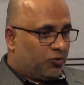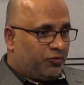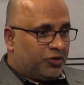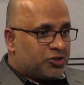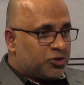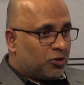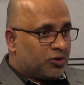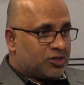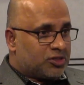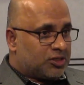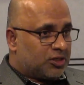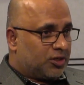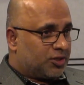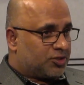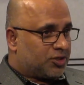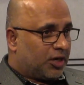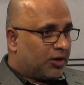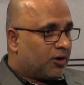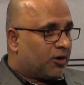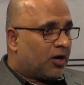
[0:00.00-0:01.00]
visual
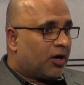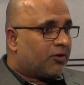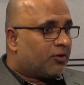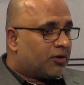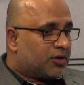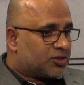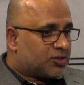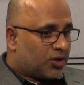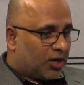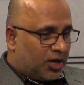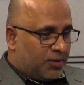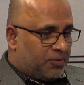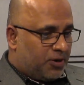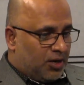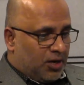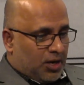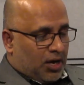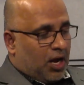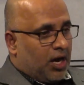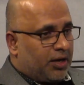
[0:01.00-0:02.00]
search, I don't have to describe.
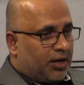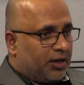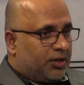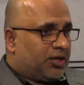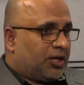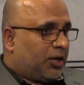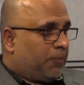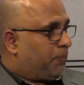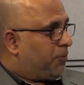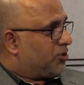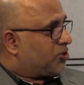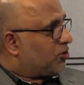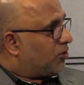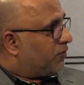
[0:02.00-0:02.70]
I can take a picture